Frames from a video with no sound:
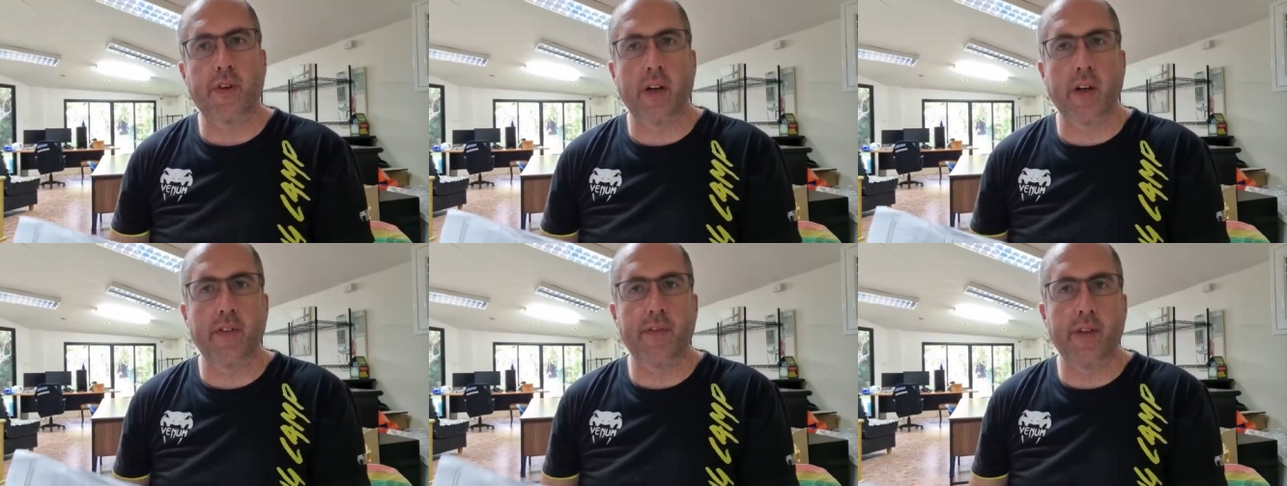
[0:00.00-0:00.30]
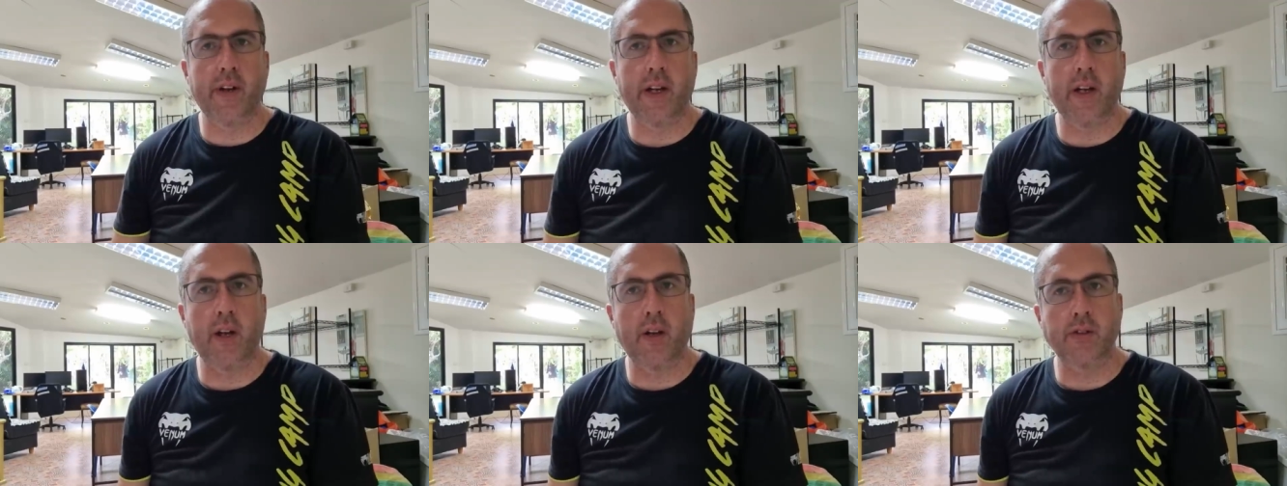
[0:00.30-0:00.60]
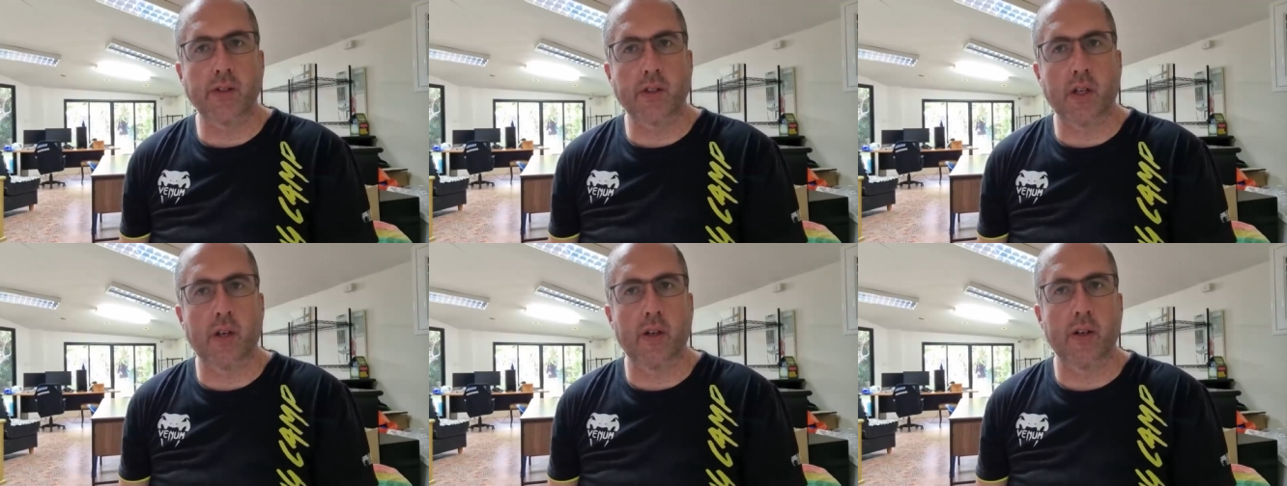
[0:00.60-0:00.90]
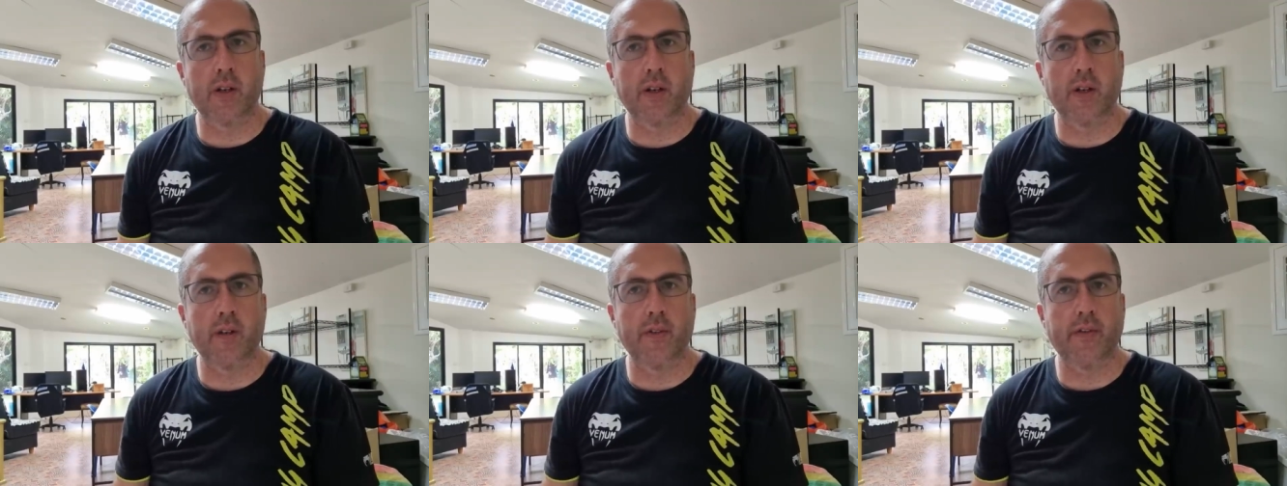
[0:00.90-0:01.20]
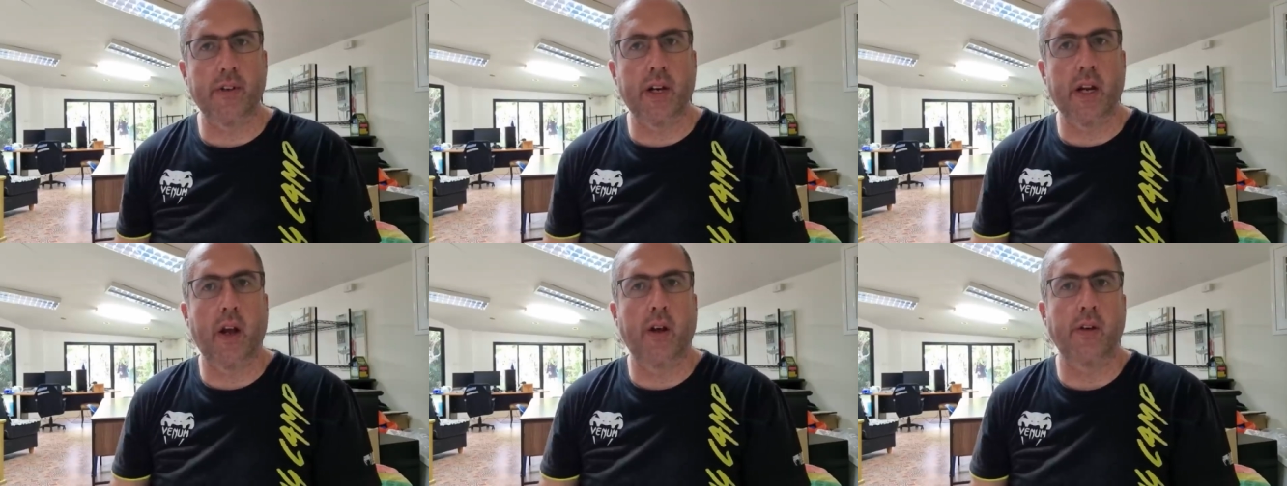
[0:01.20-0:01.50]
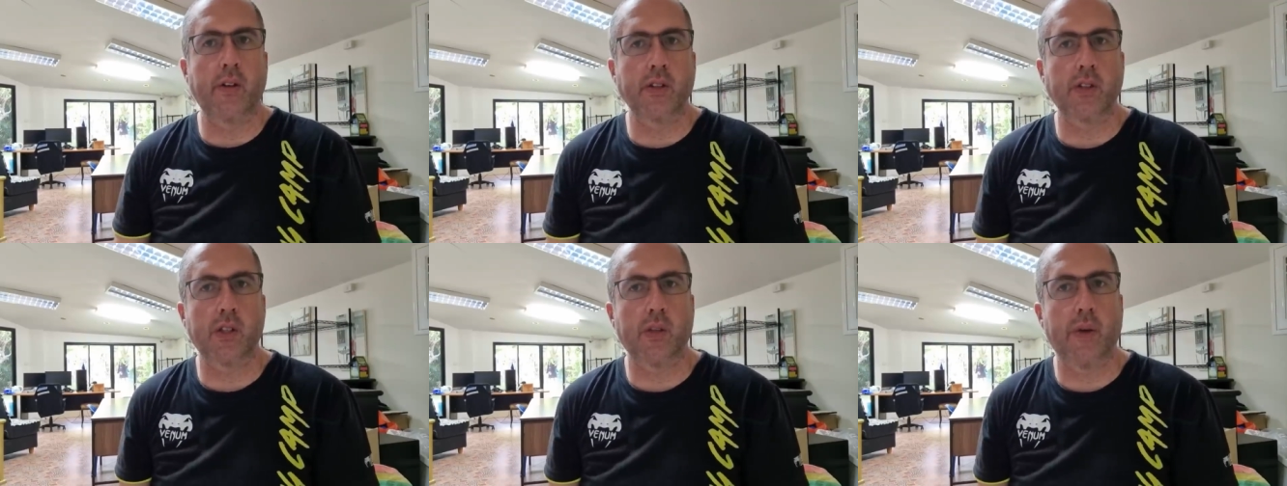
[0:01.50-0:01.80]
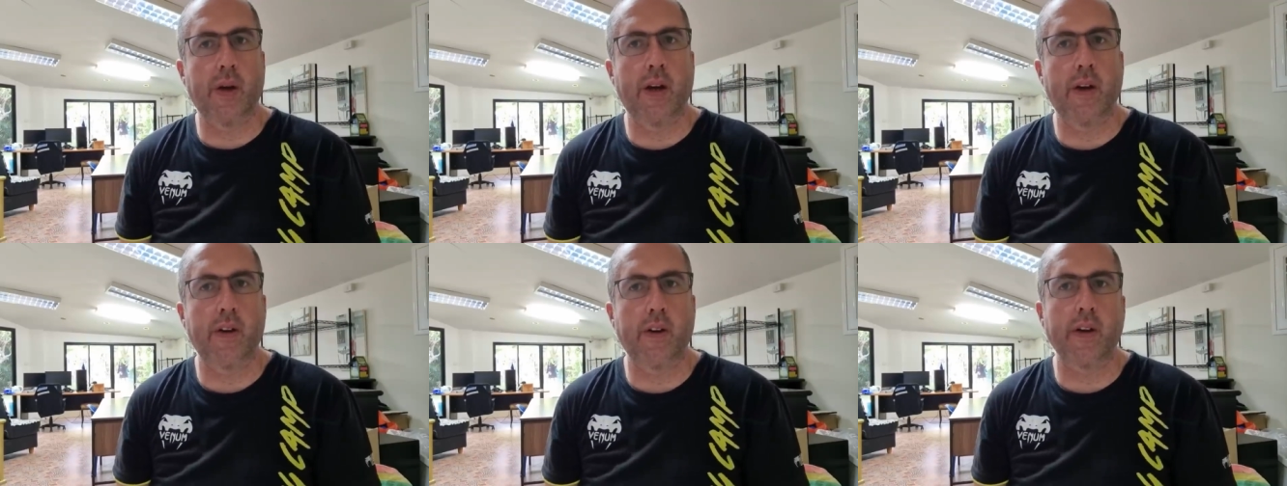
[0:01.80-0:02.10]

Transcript: then the video doesn't go out.